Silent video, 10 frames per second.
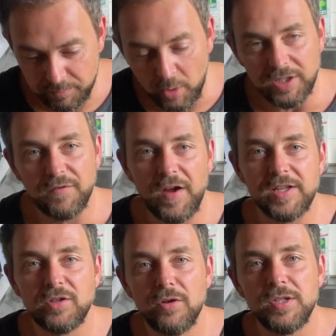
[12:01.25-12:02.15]
body
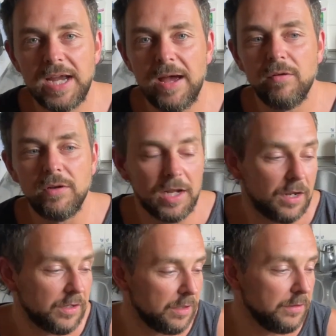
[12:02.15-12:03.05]
fat's gone down, and
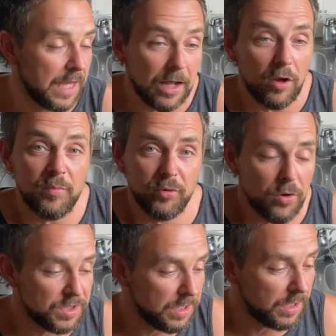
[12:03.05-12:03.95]
I can get a lot of
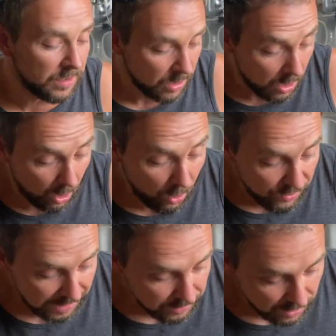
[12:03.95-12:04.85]
protein in. On
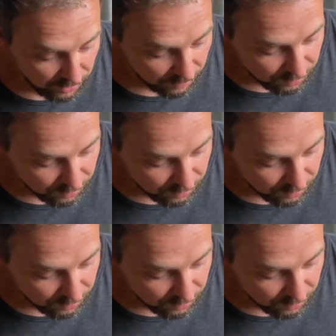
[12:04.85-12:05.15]
that note,